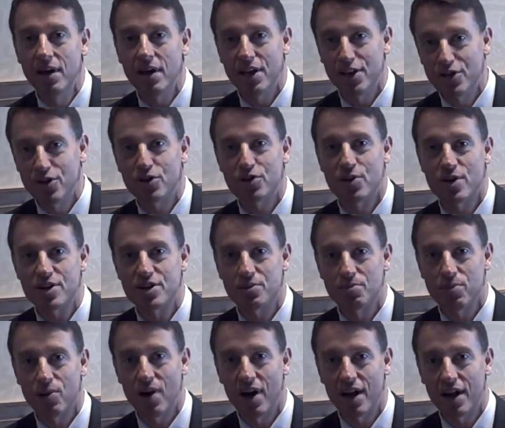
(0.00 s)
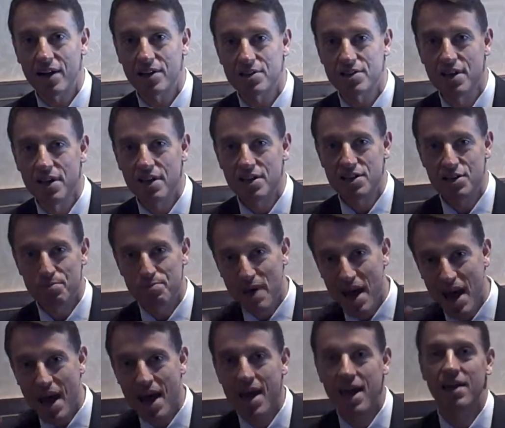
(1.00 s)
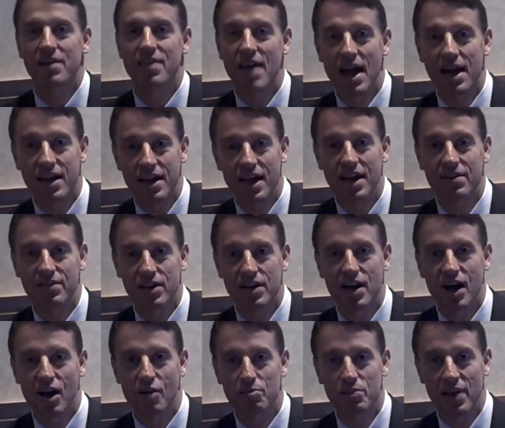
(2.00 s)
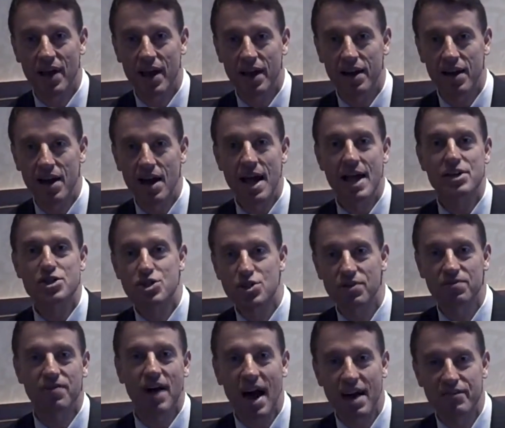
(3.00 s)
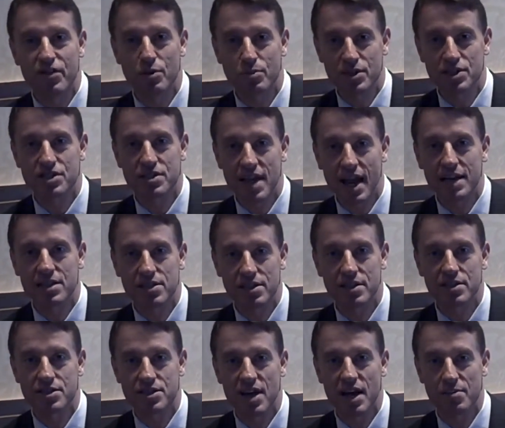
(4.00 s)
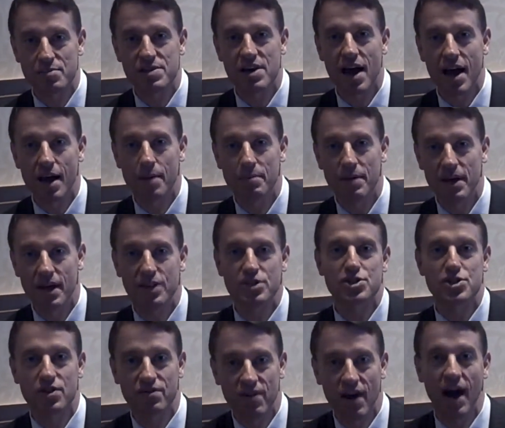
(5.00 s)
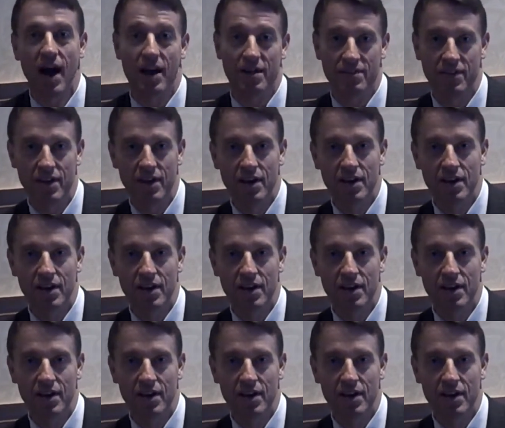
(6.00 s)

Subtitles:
in nutrition products to pay that kind of a comp plan and survive your mistakes at the same time and survive.